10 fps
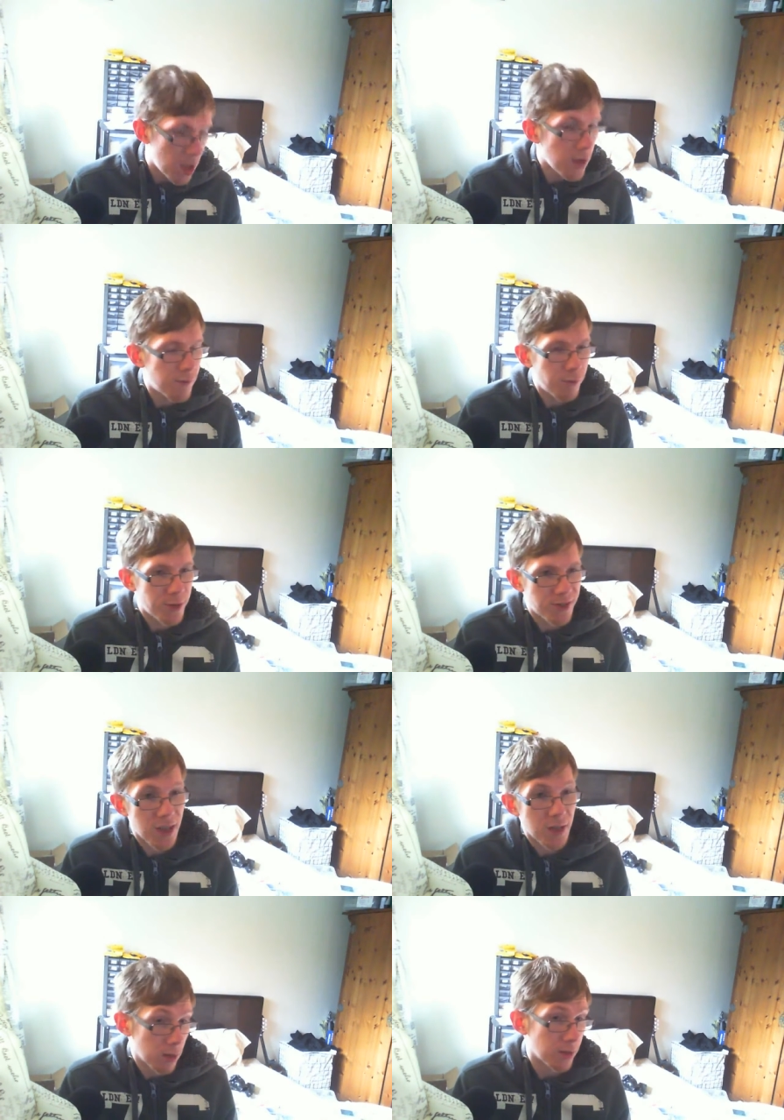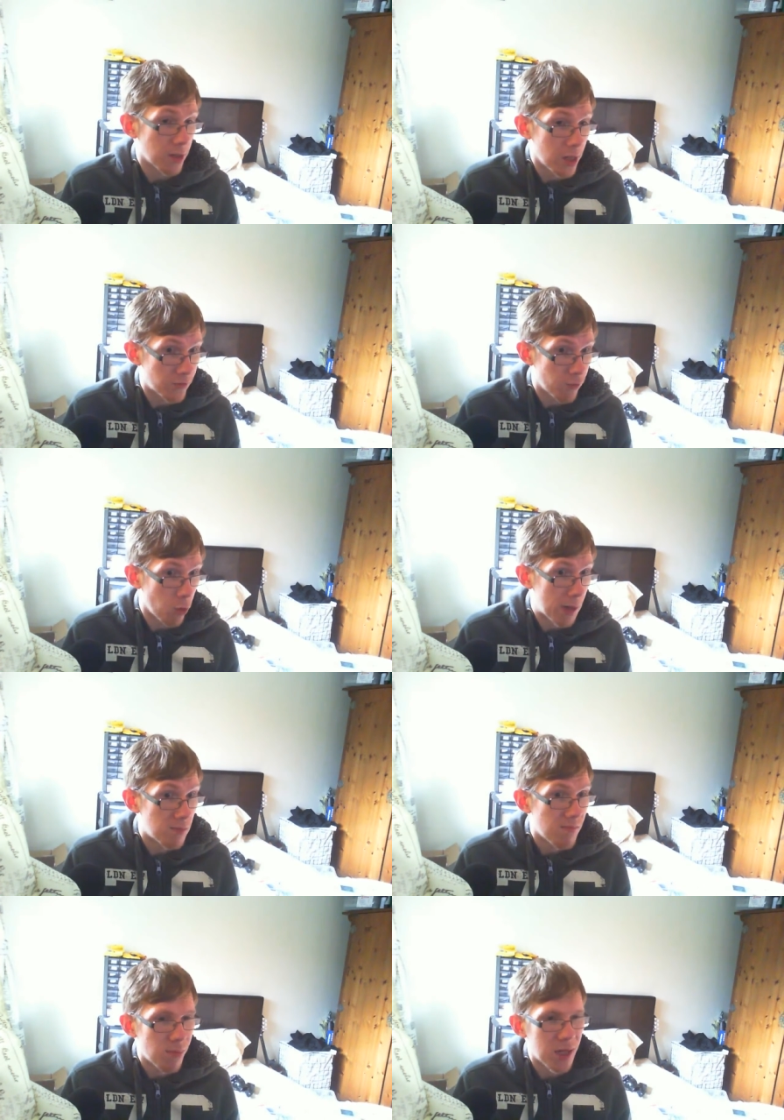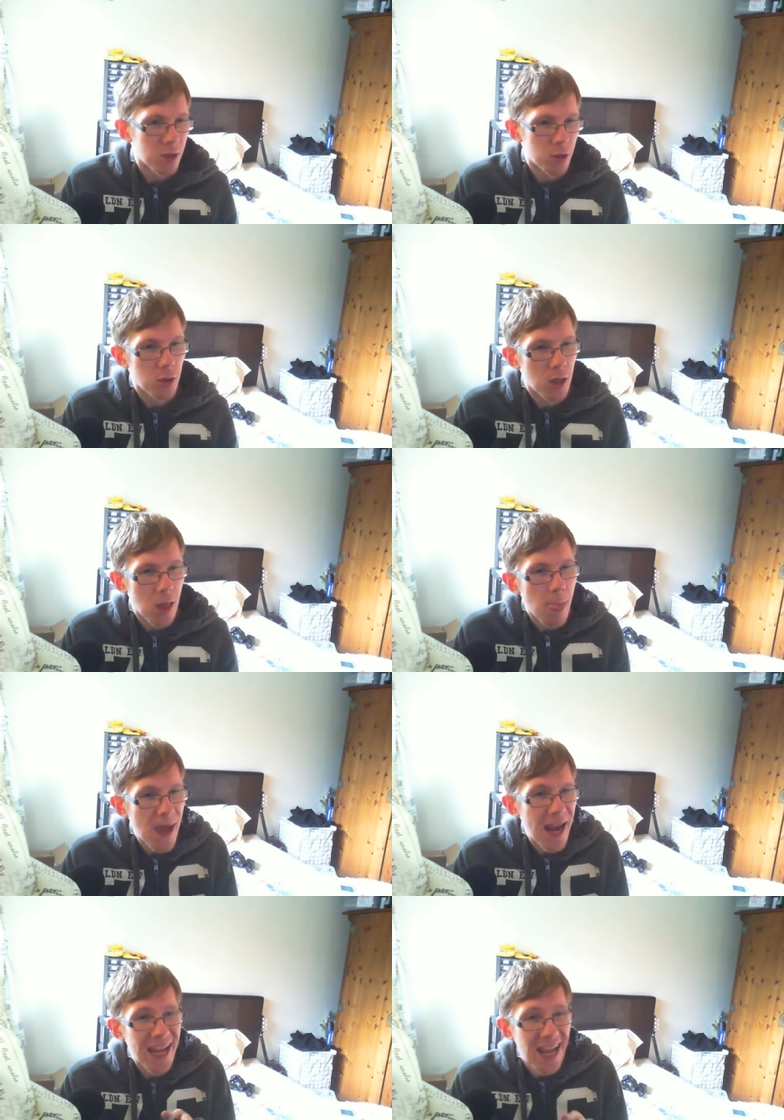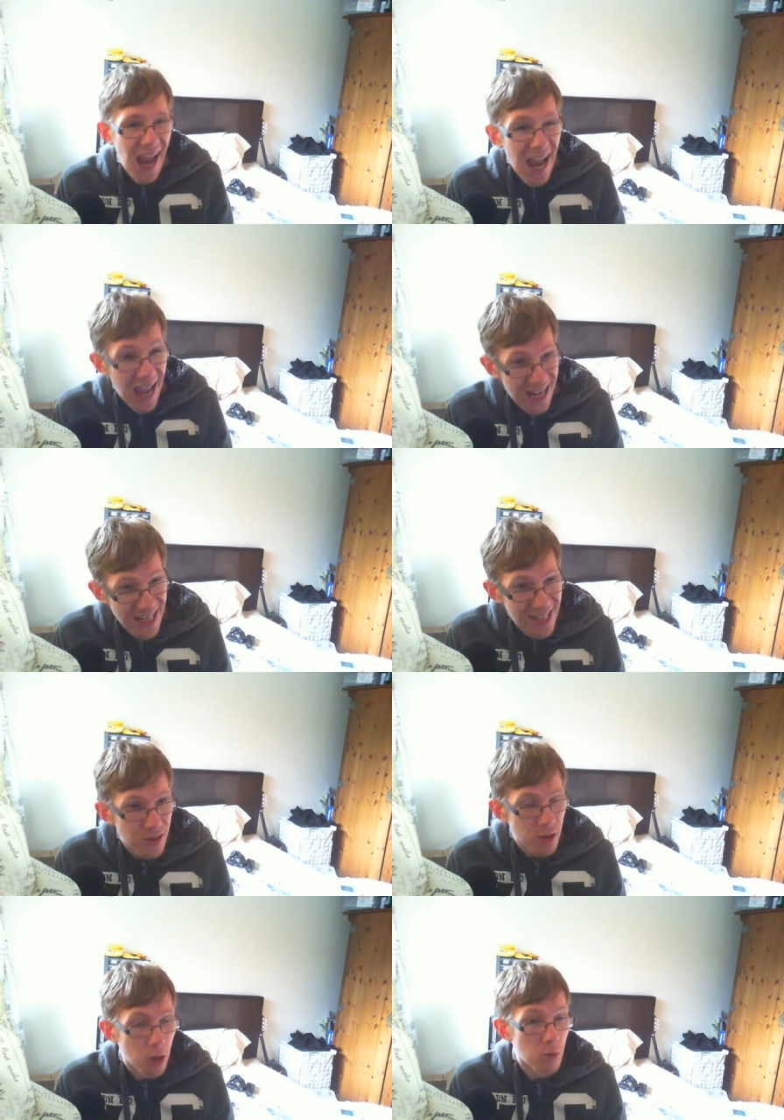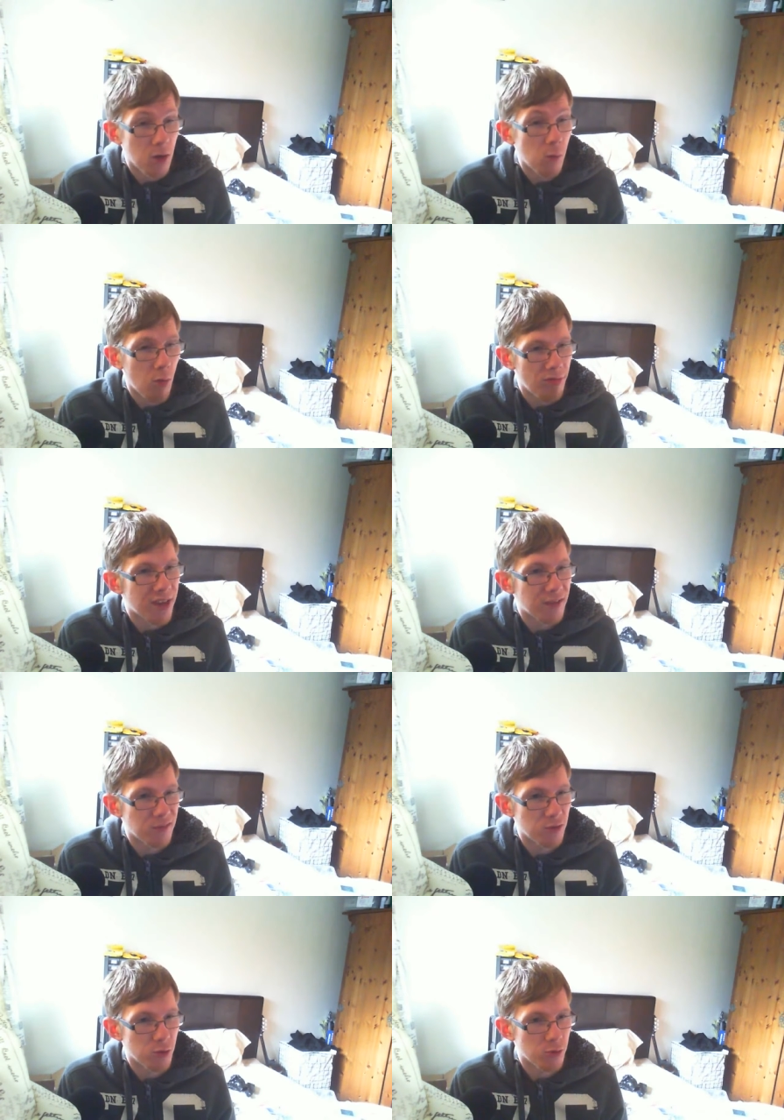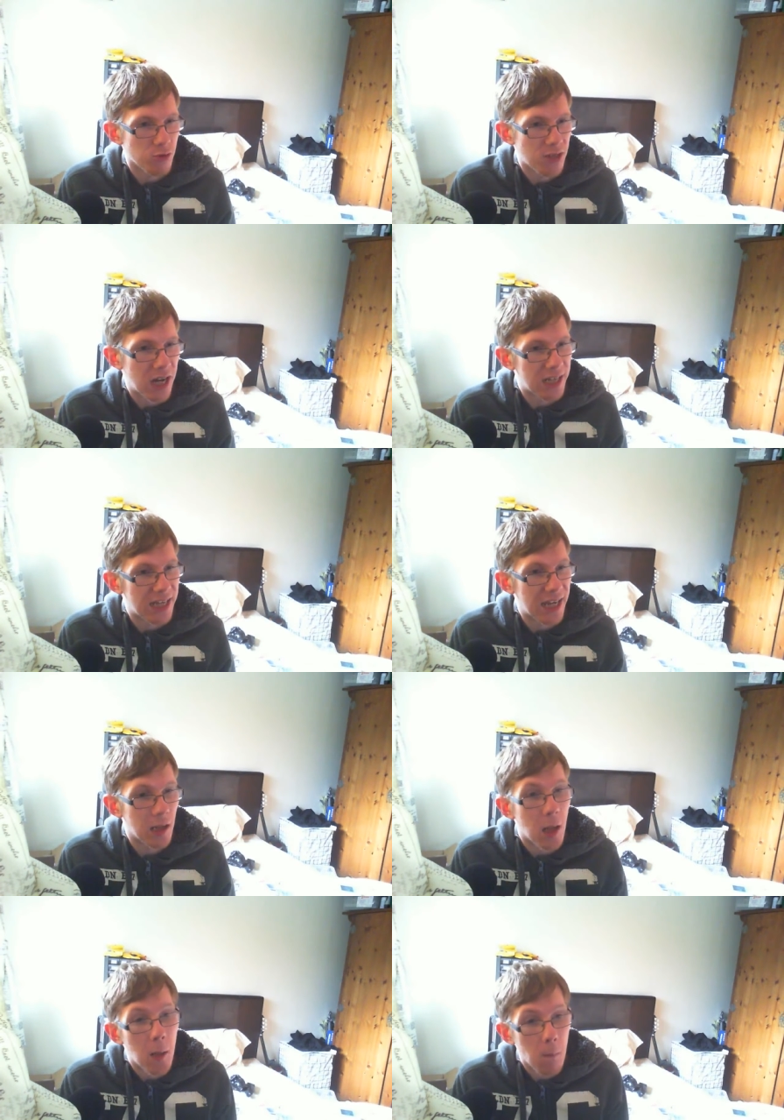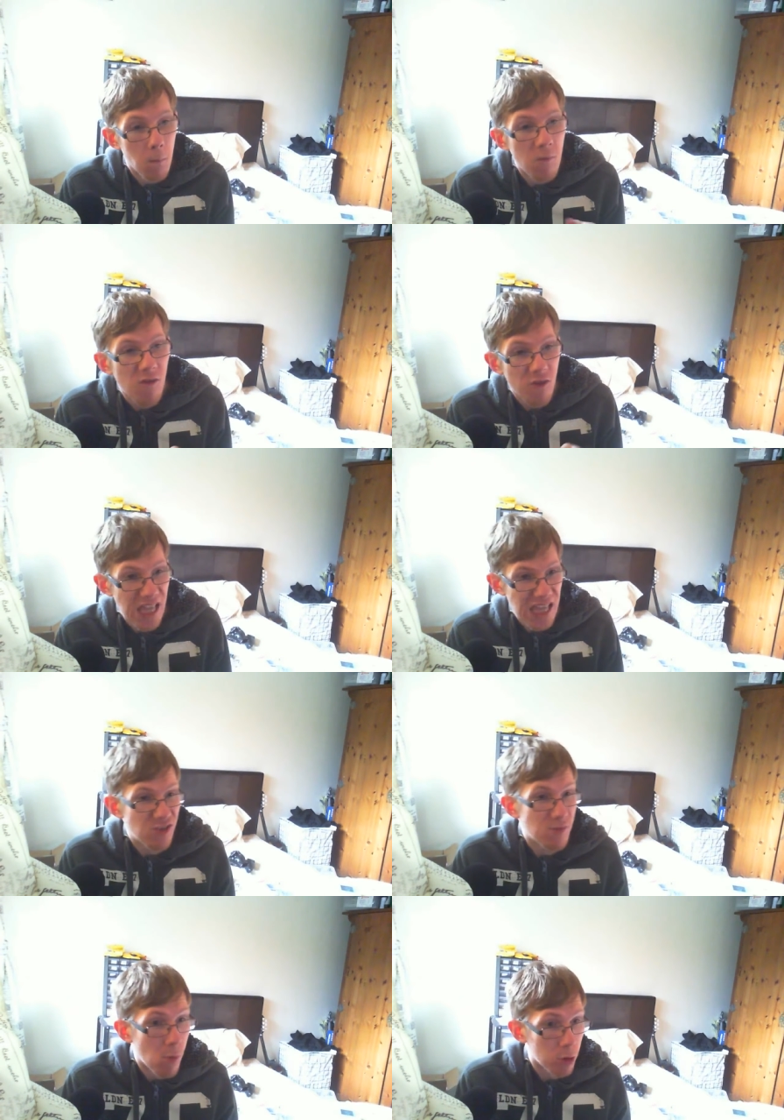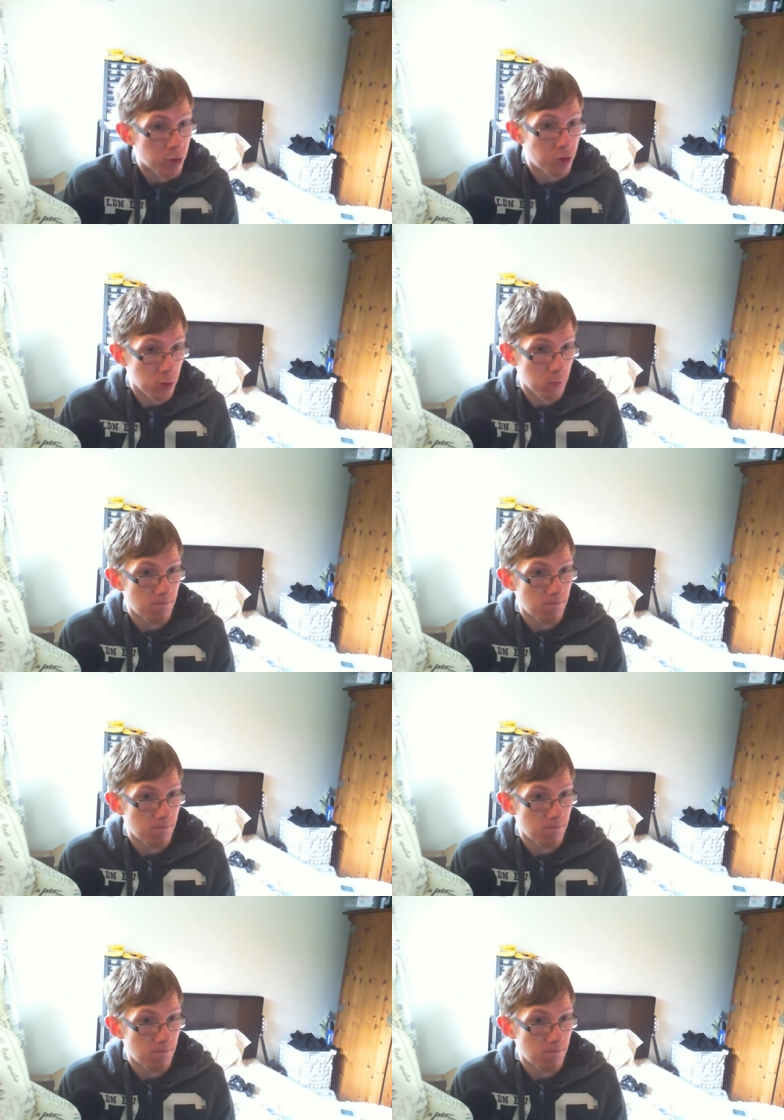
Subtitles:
if we say including linked format, that can total 1,200 attack gain for each monster.